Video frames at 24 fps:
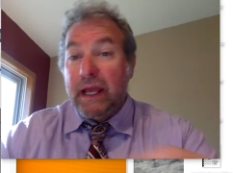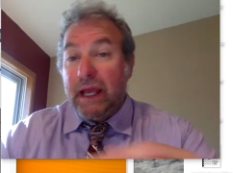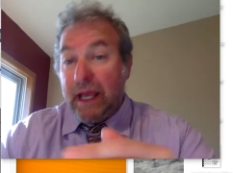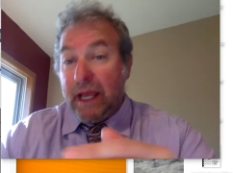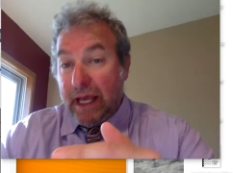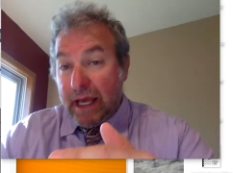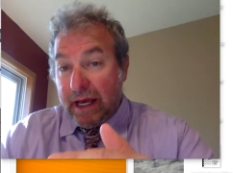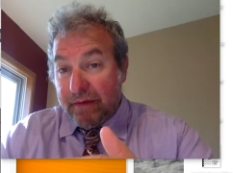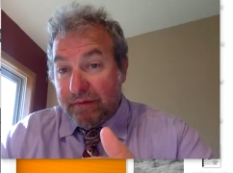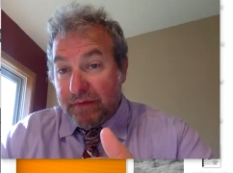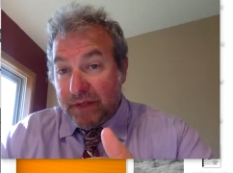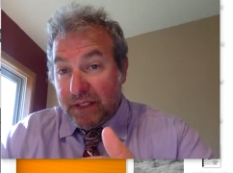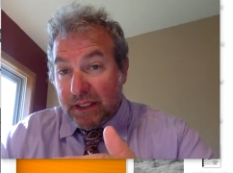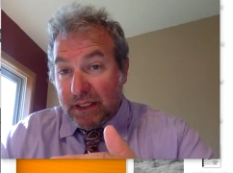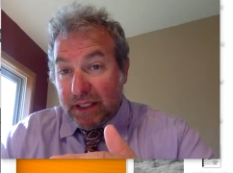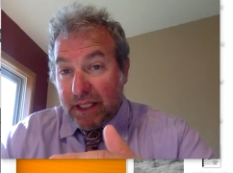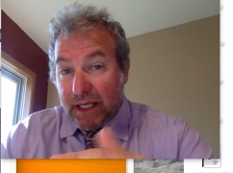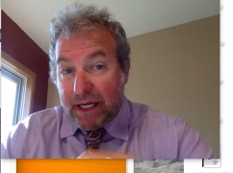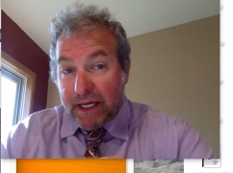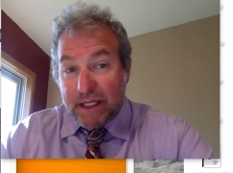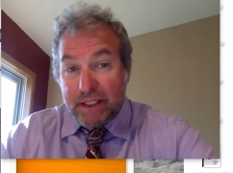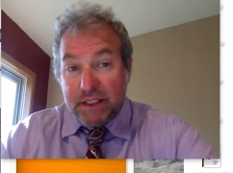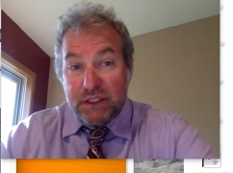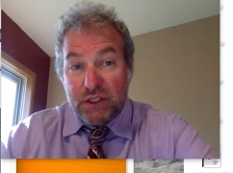having
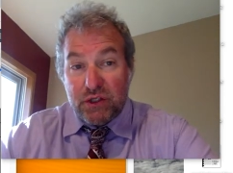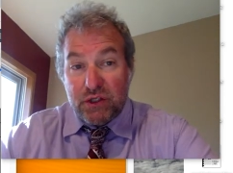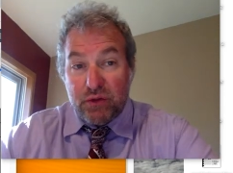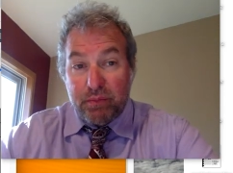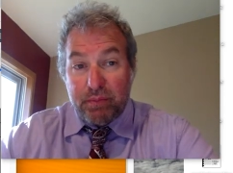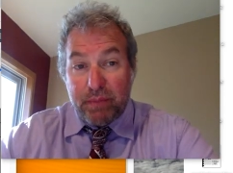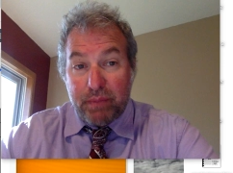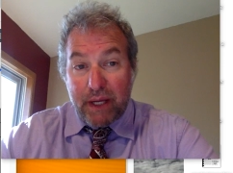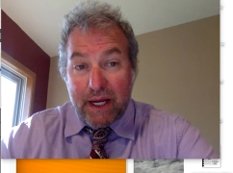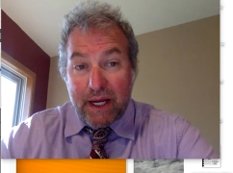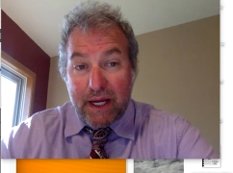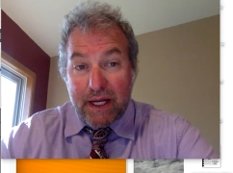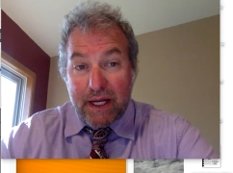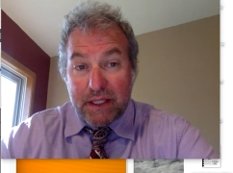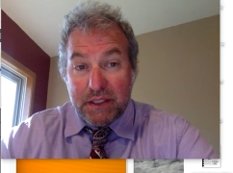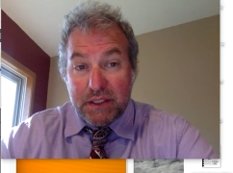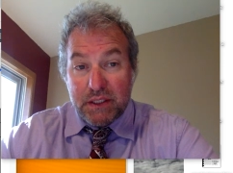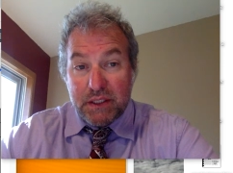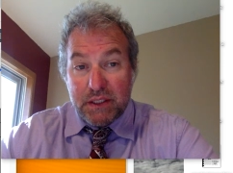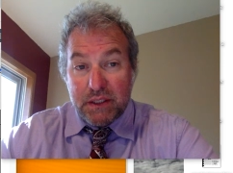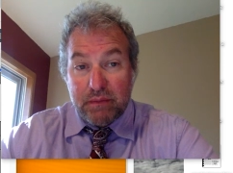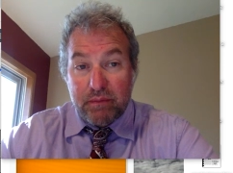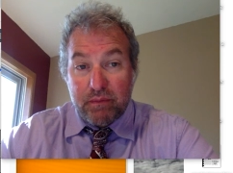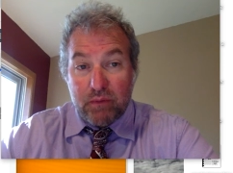lines or
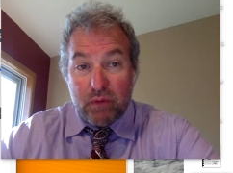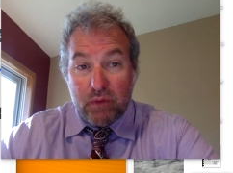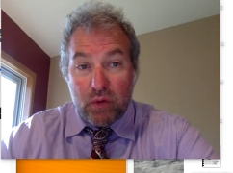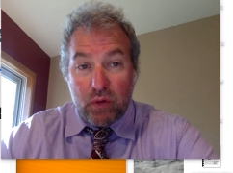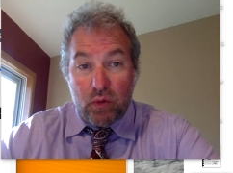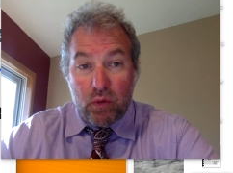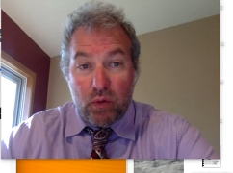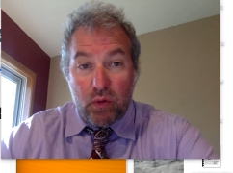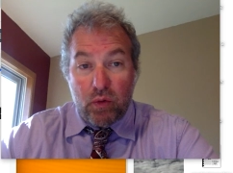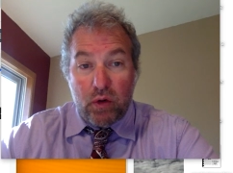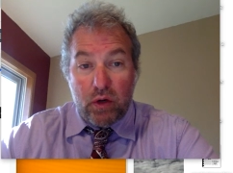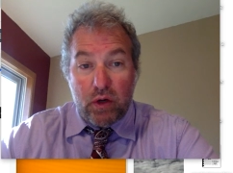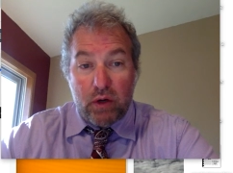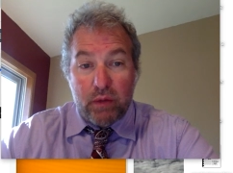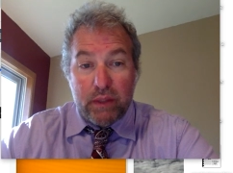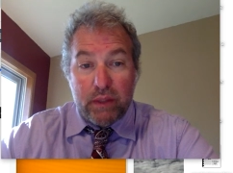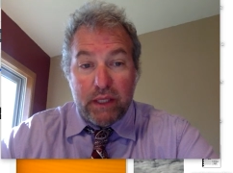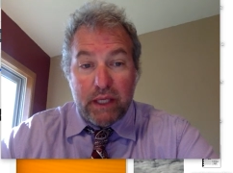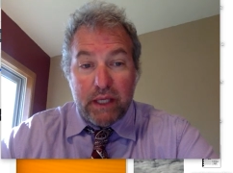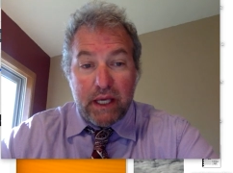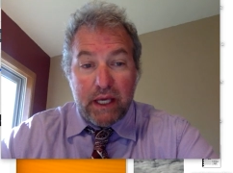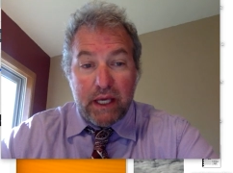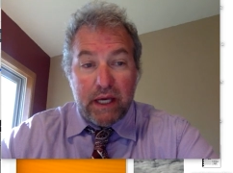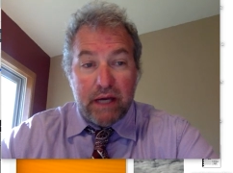bands, or we
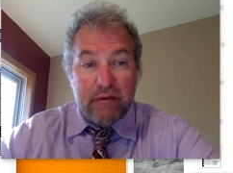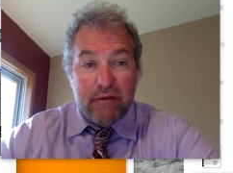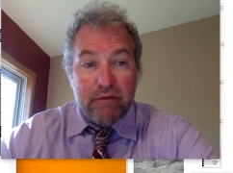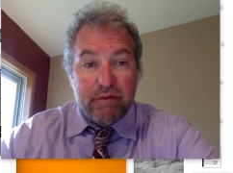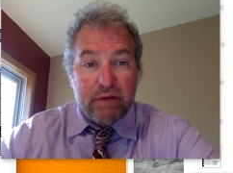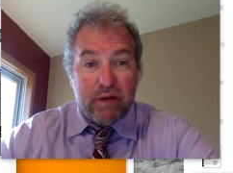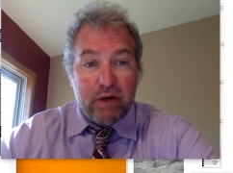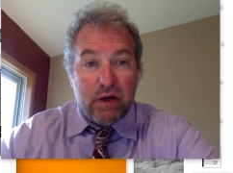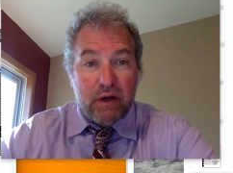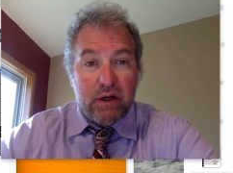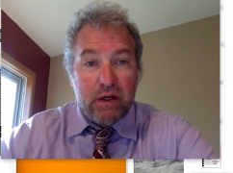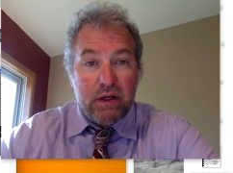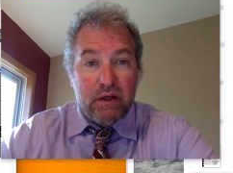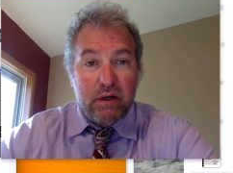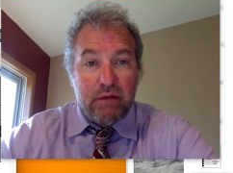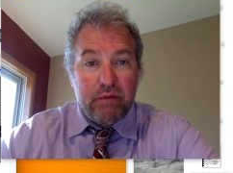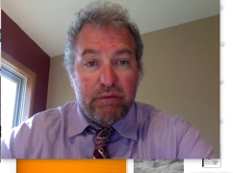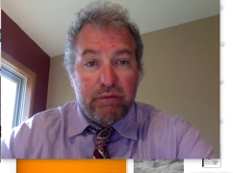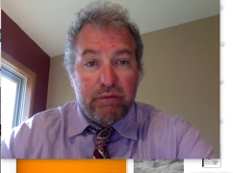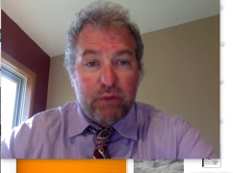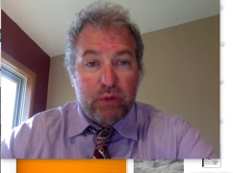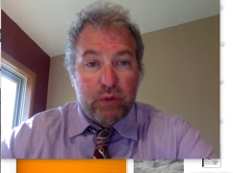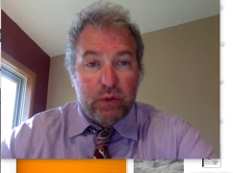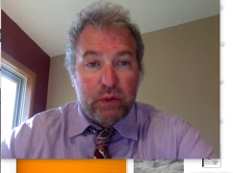have
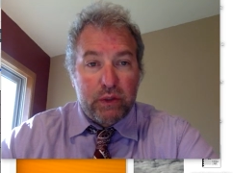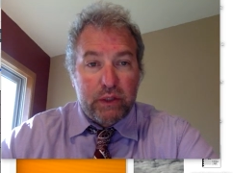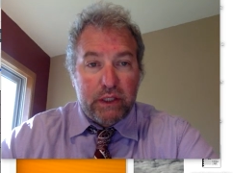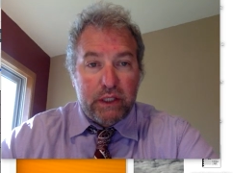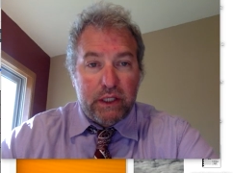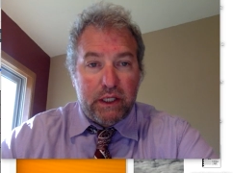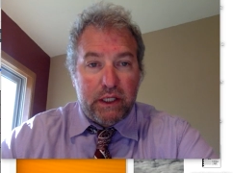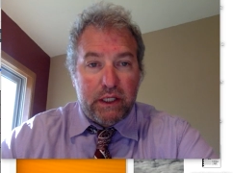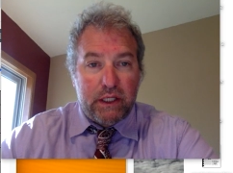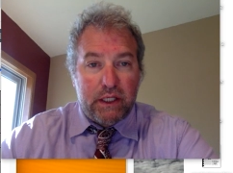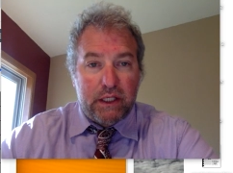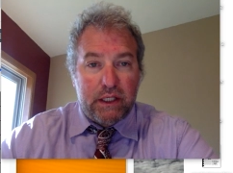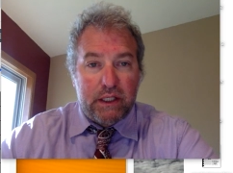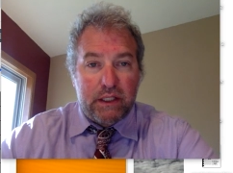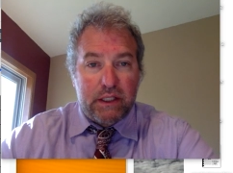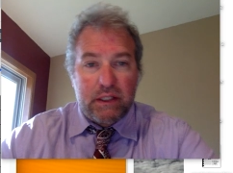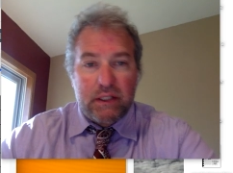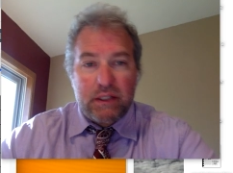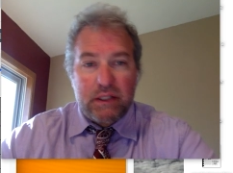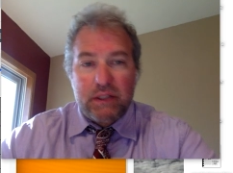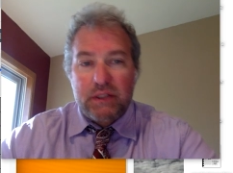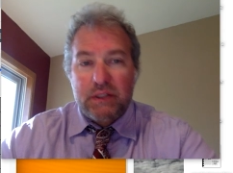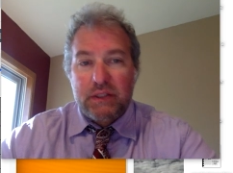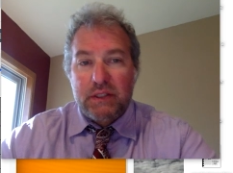unfoliated
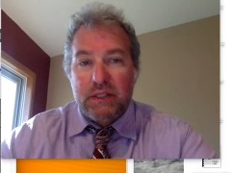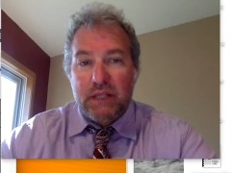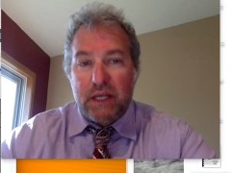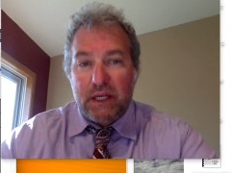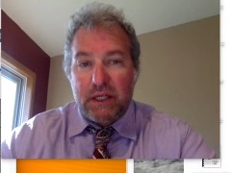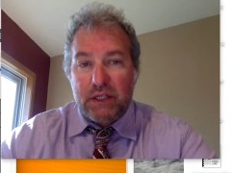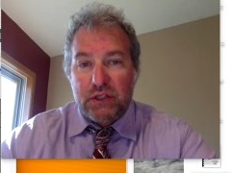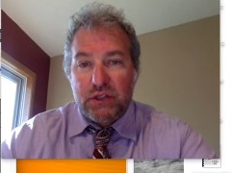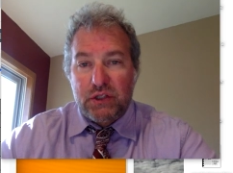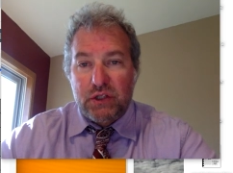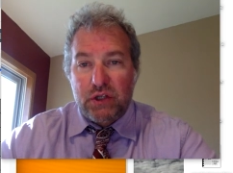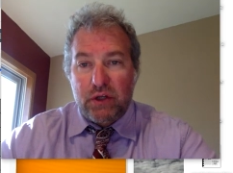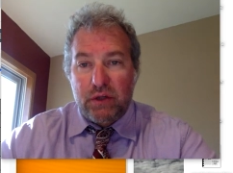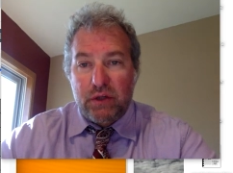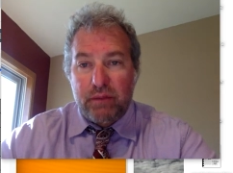texture